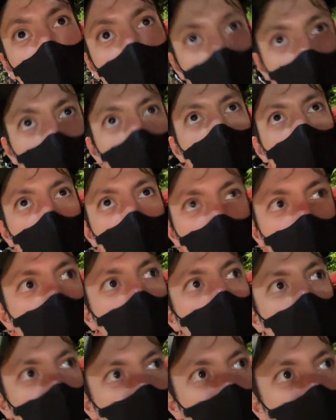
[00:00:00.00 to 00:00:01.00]
And usually,
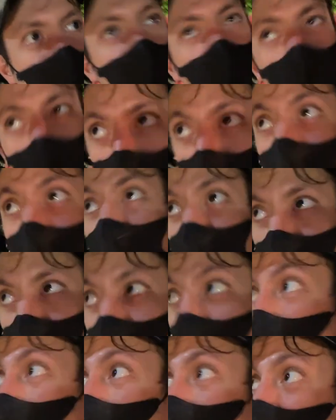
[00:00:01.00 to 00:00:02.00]
because it's
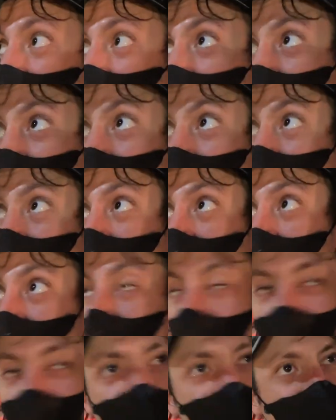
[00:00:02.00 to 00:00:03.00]
so tall, you would see it
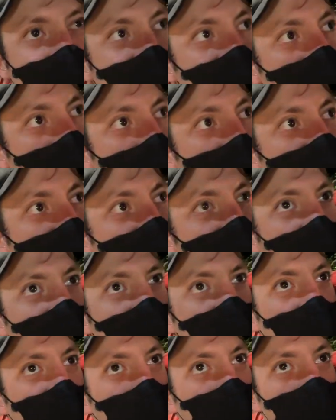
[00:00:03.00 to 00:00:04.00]
easily. But I think he's
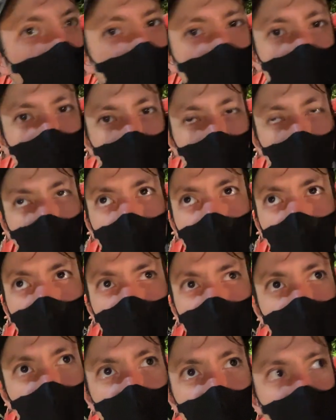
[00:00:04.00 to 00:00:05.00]
taking me to another
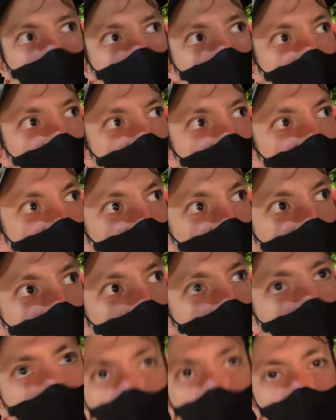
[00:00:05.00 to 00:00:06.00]
side of BGC
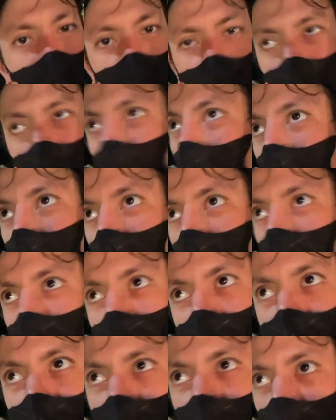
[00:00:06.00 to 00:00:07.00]
or somewhere
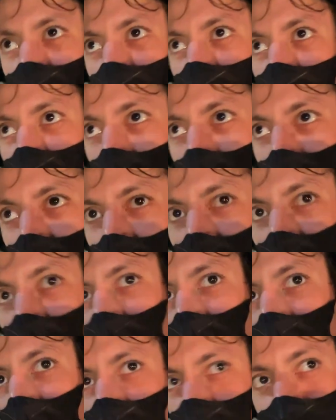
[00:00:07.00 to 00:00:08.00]
completely different to what I
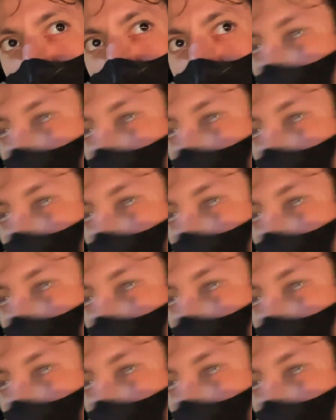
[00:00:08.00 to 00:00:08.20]
requested.